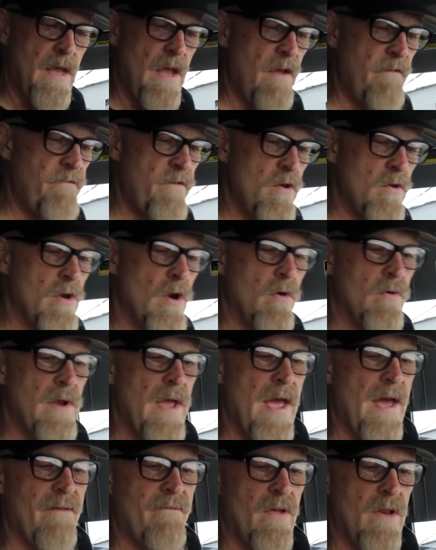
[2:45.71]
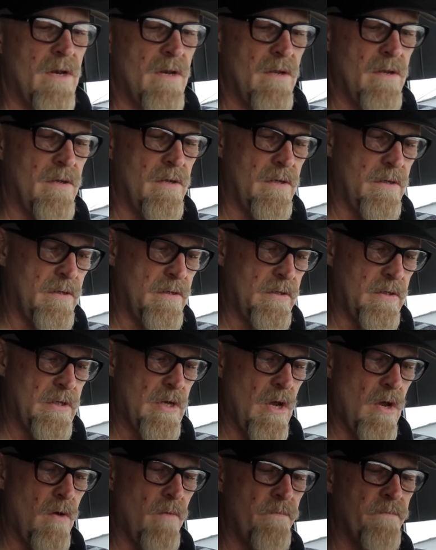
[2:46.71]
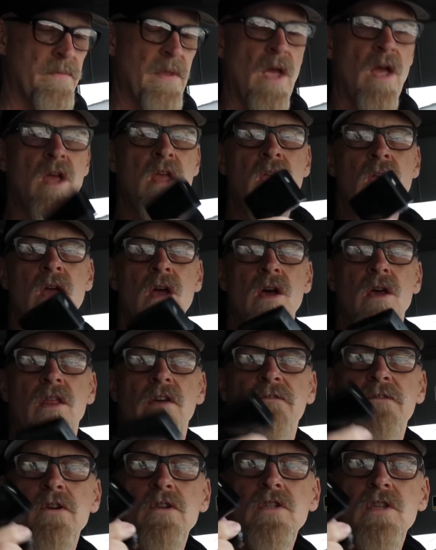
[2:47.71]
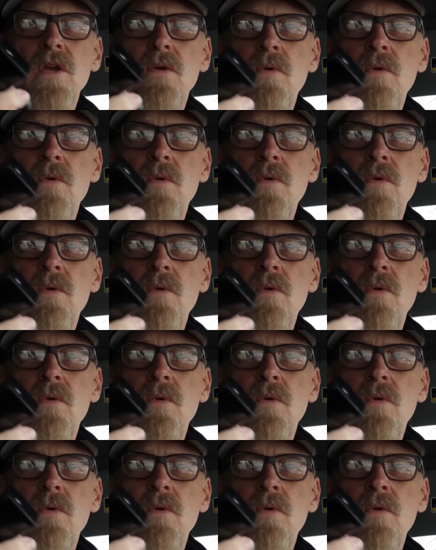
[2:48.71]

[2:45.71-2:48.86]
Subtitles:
if you don't have it. So the first